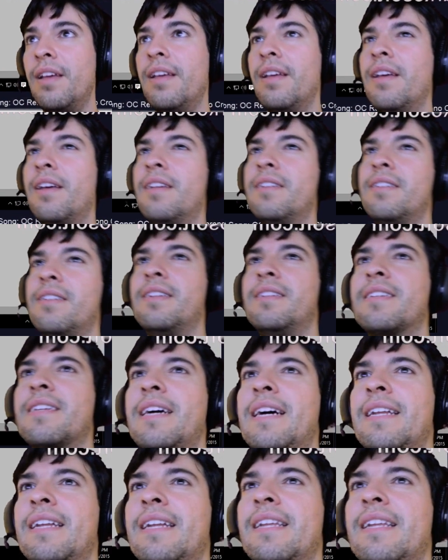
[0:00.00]
So this is
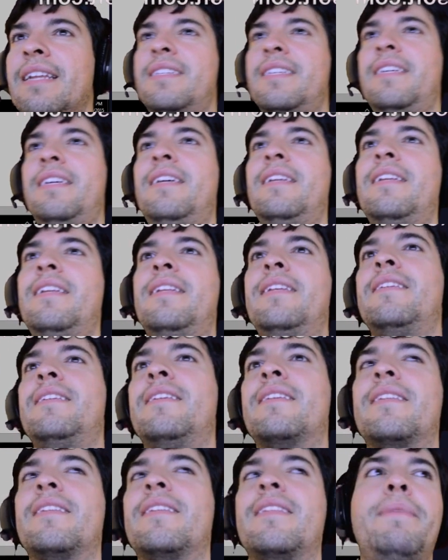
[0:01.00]
kind of the scene, and this
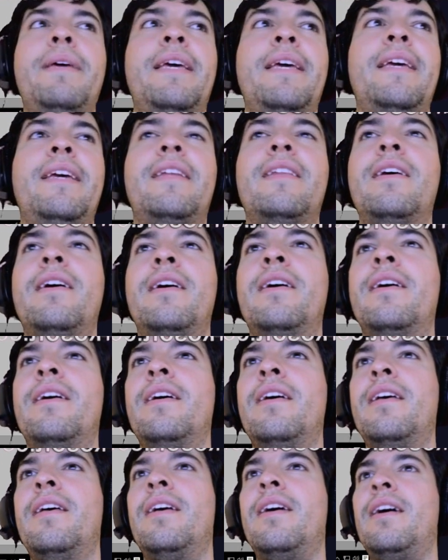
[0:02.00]
is the main
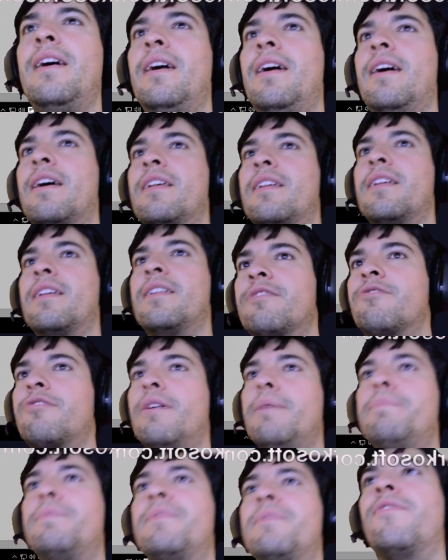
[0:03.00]

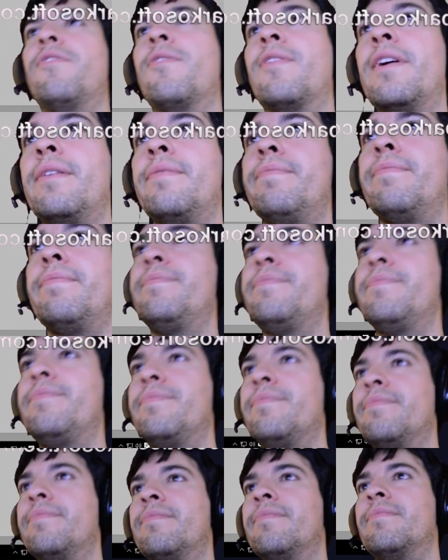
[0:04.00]
scripts for it,
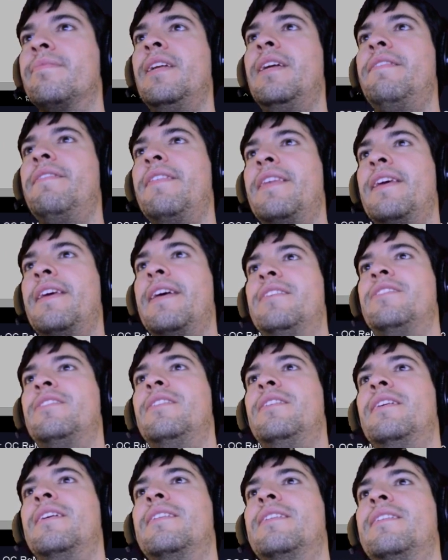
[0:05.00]
and everything else
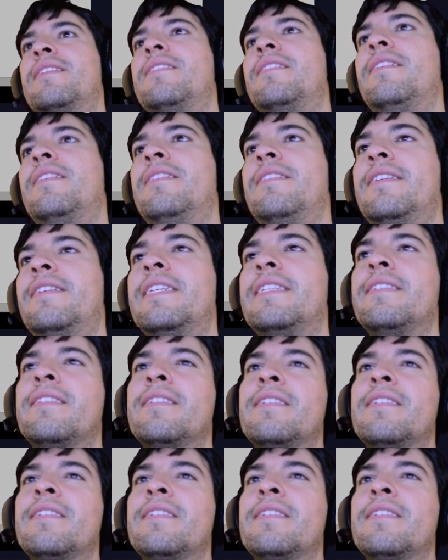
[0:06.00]
should exist under it.